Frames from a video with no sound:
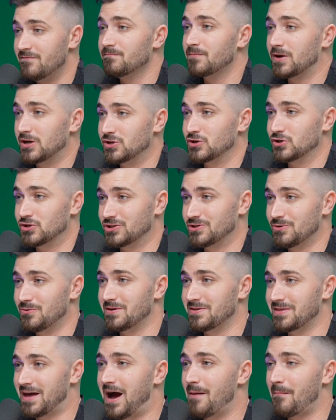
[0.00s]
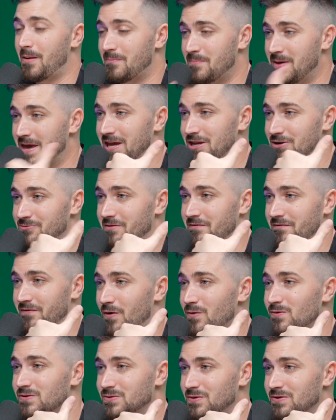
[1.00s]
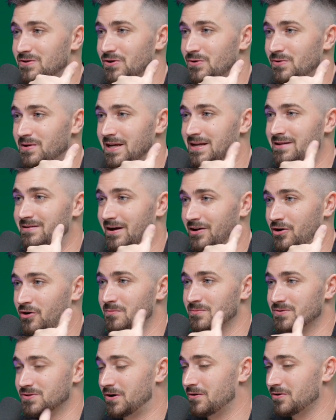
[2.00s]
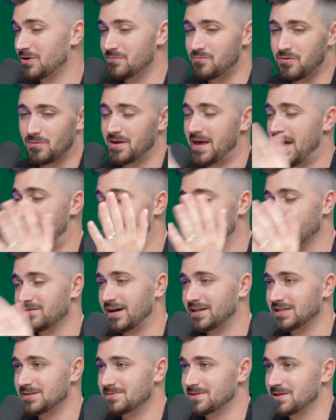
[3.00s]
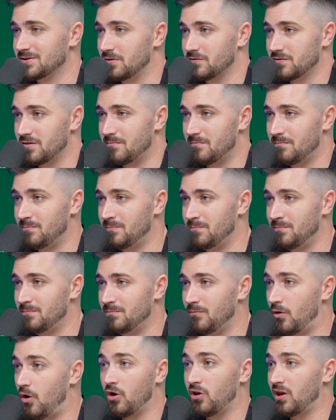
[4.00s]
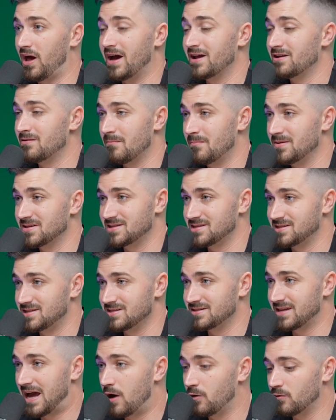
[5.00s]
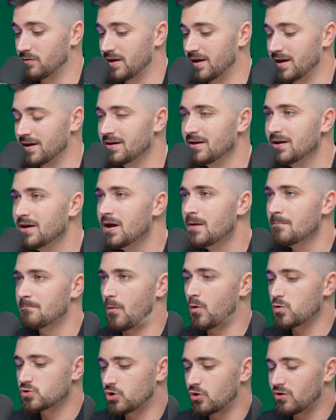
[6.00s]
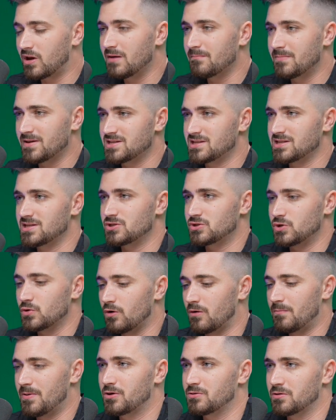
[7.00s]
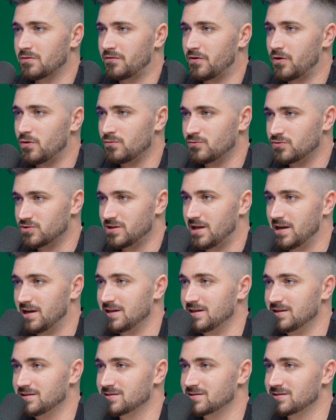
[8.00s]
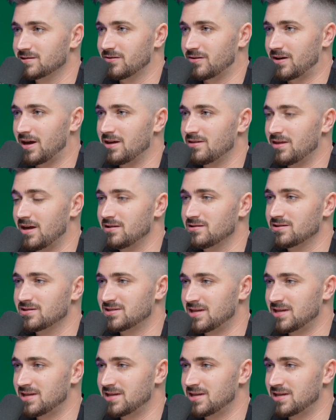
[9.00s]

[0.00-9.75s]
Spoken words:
Even by just doing that, by picking up the phone to a new lead that comes on, you're probably ahead of 90% of the online businesses out there. Most online businesses do not pick up the phone to their leads, okay?